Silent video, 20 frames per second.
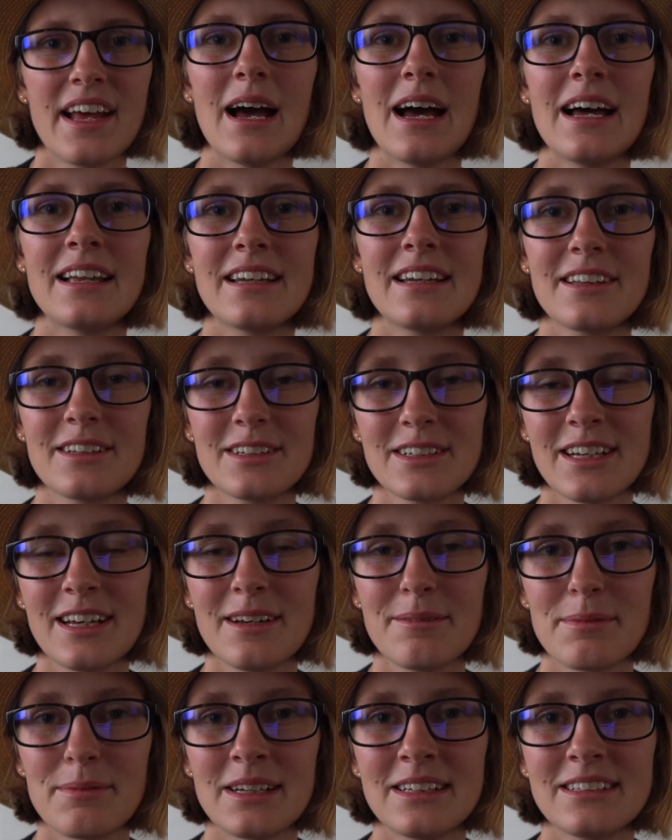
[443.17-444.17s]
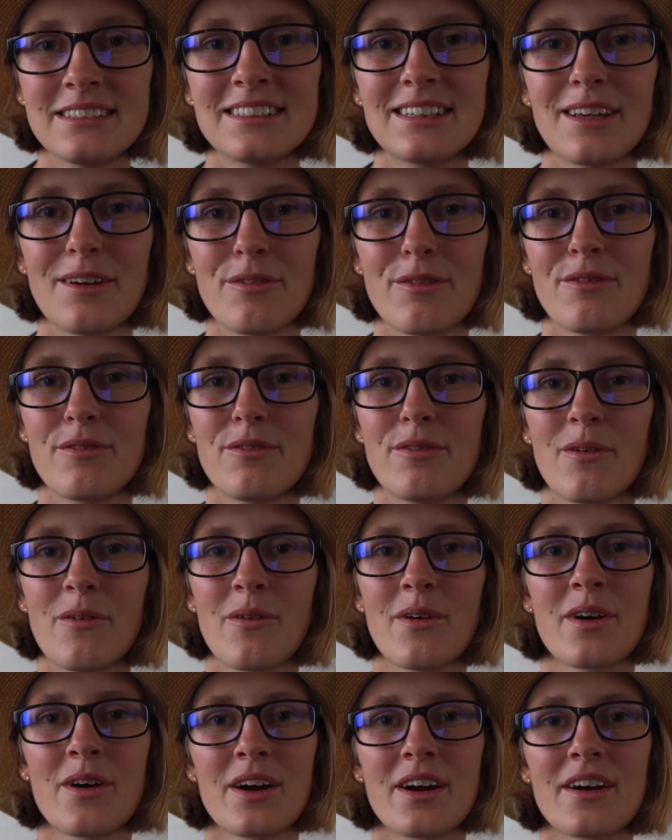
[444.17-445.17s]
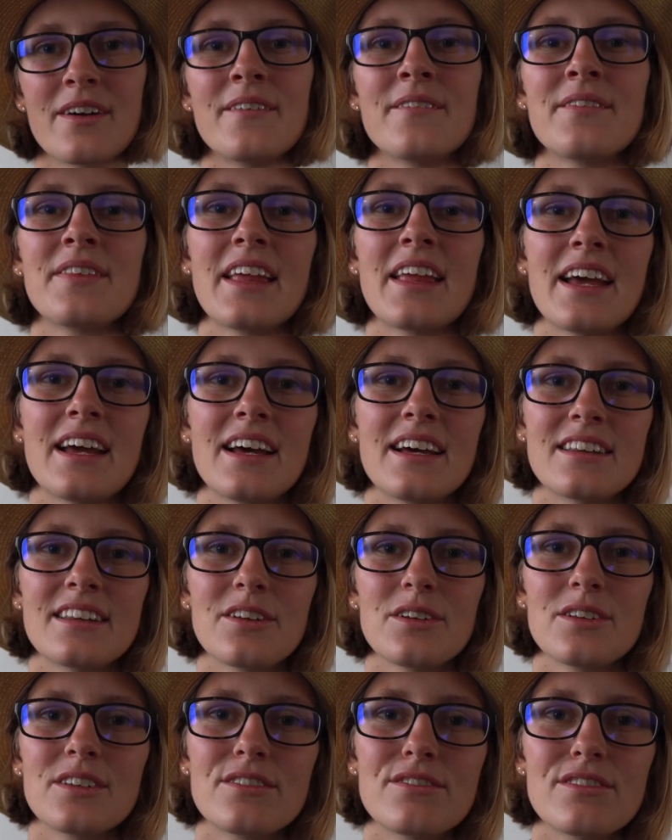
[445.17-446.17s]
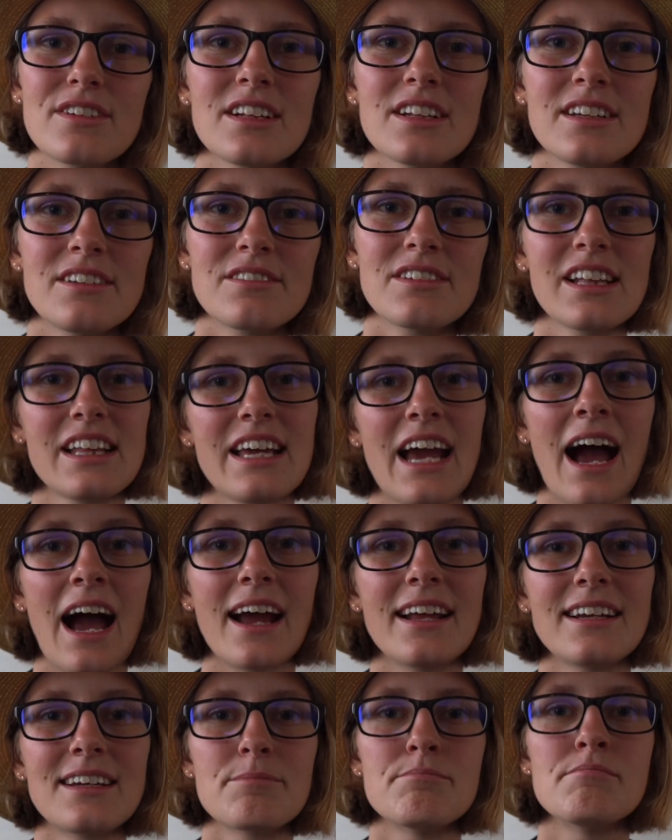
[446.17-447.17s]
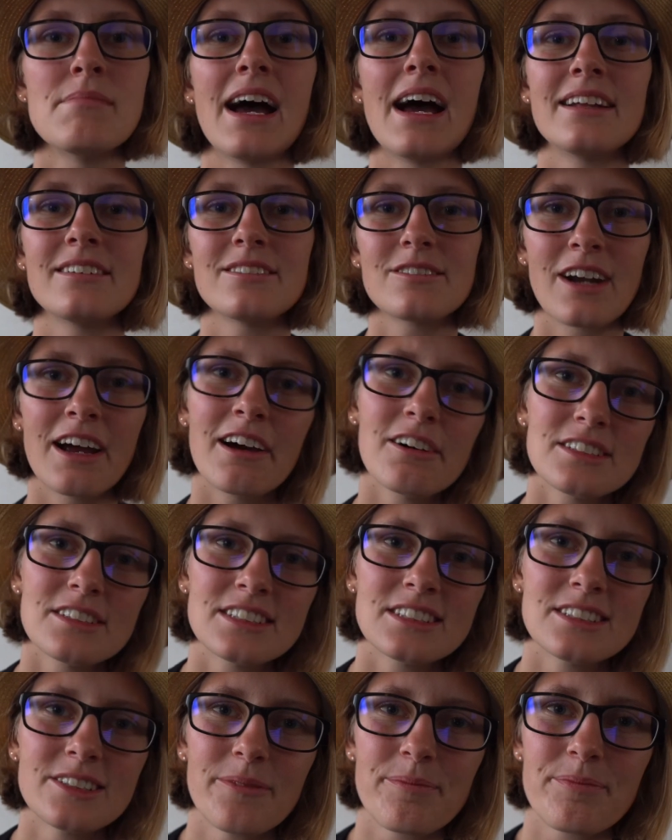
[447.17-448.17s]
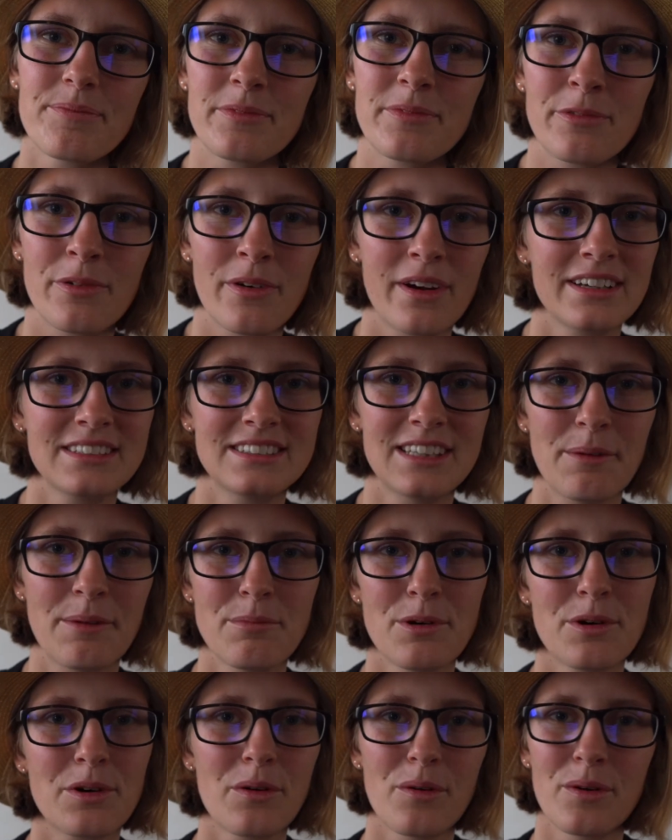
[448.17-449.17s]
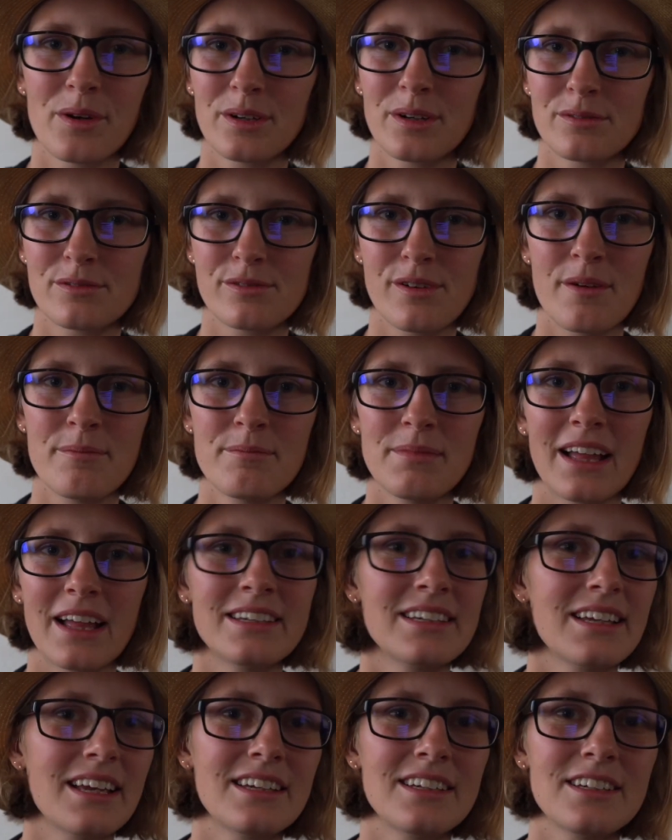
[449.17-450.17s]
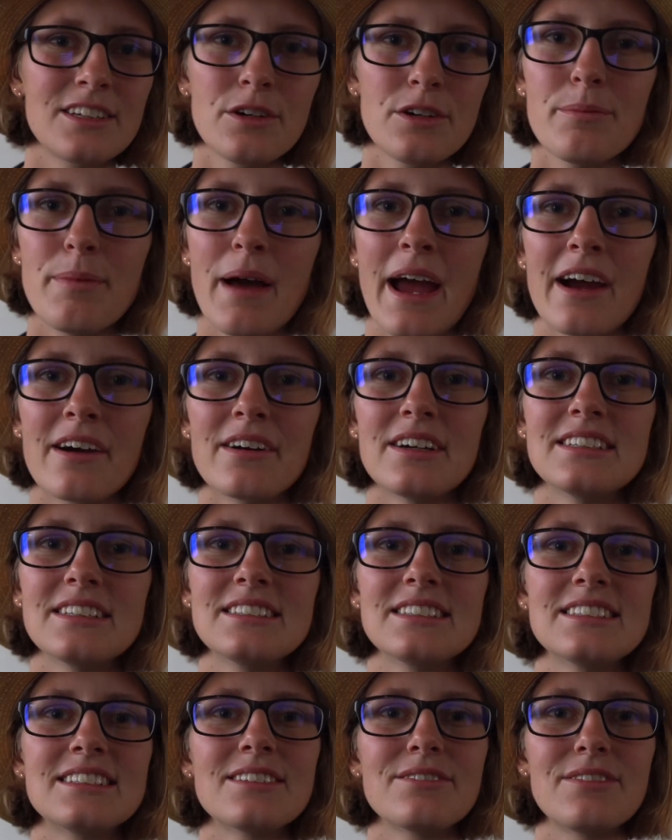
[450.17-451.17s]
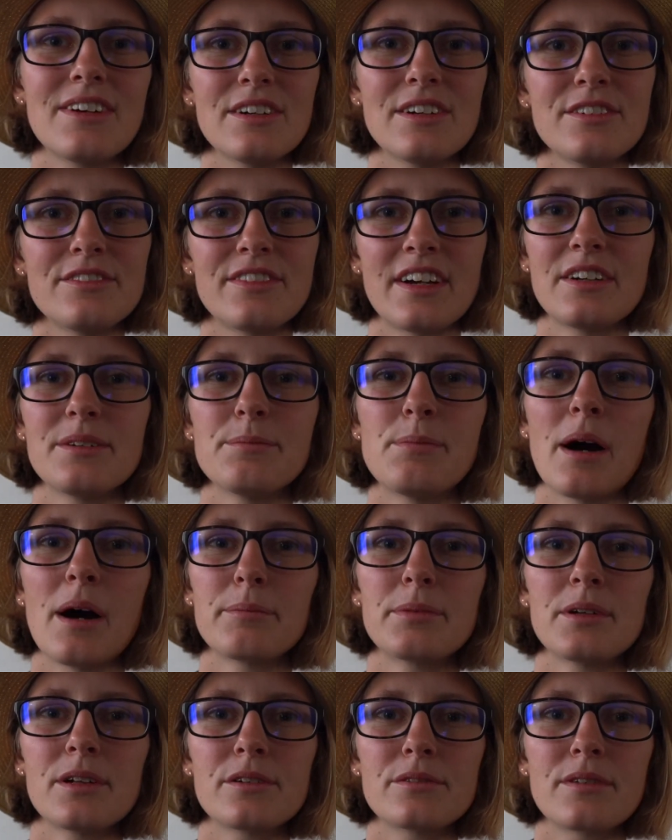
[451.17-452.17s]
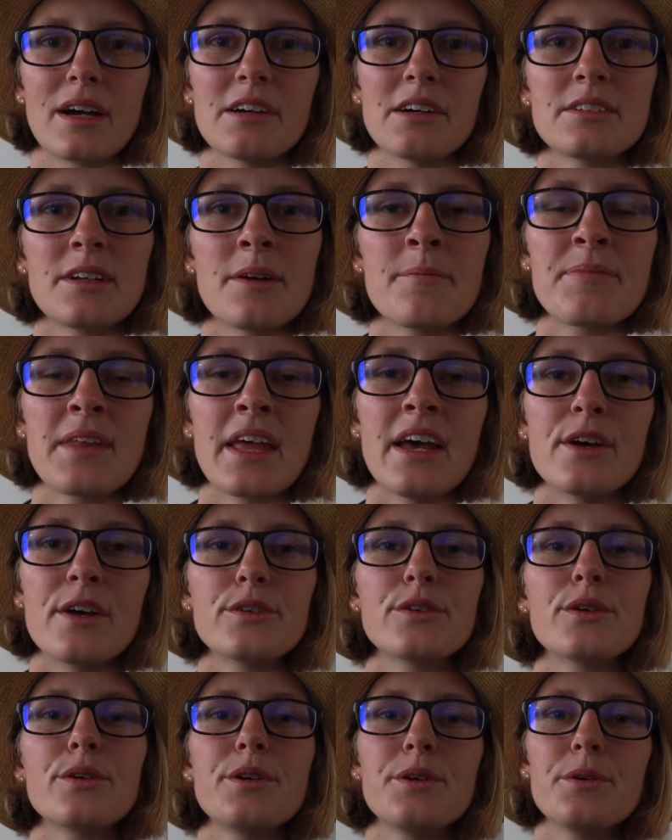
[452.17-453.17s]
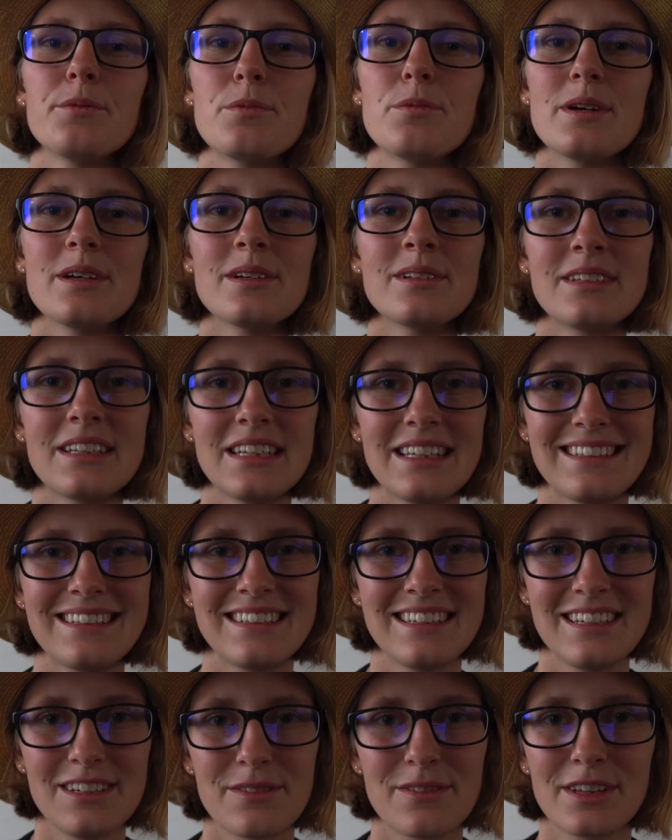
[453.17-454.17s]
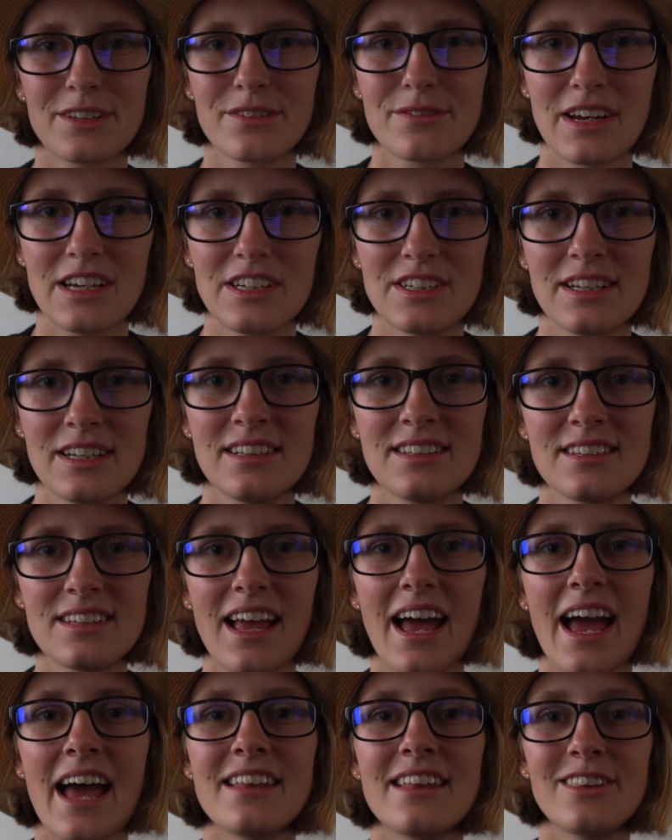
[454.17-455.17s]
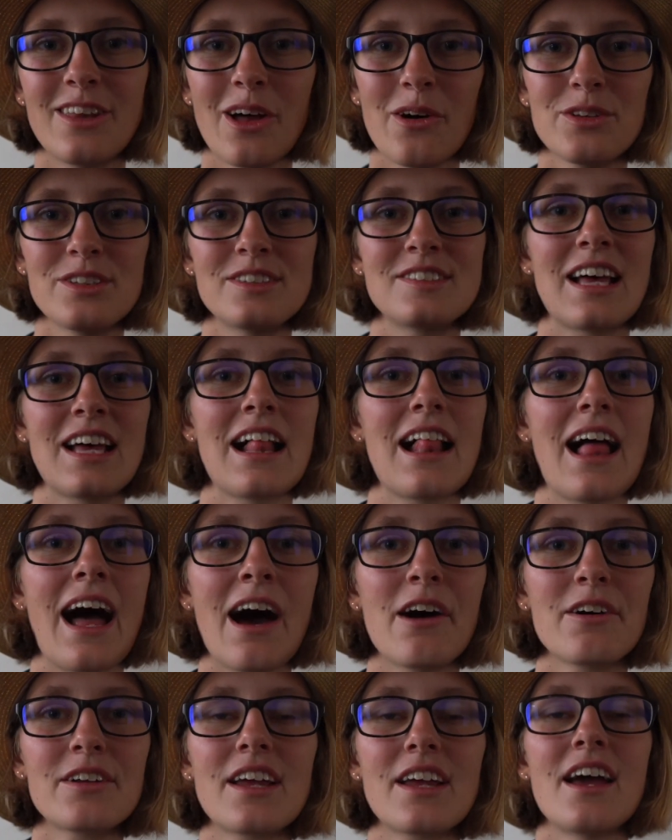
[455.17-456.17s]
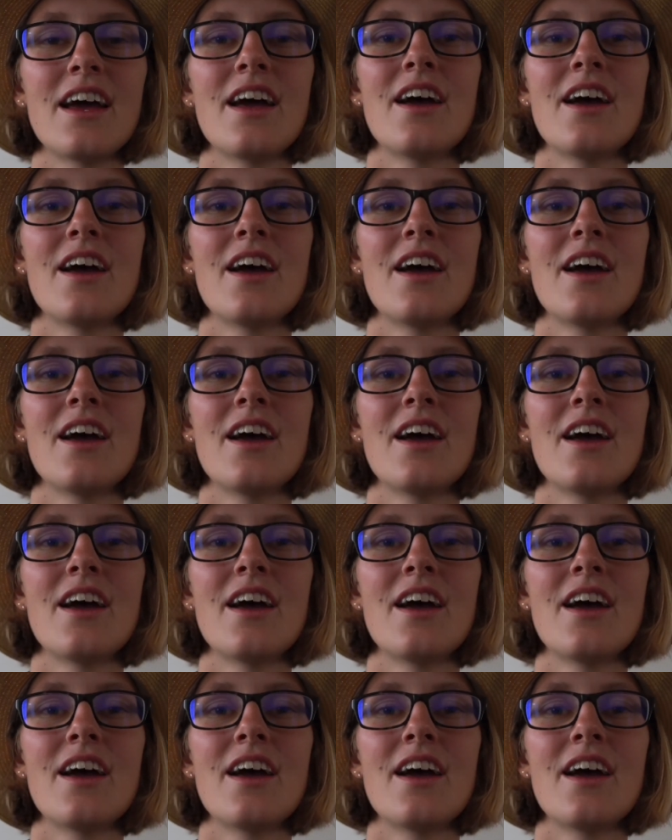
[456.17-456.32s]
Another tip is for those really, really high demand routes. For example, going from London to Paris is a very, very popular route, so you will need seat reservations, and those sell out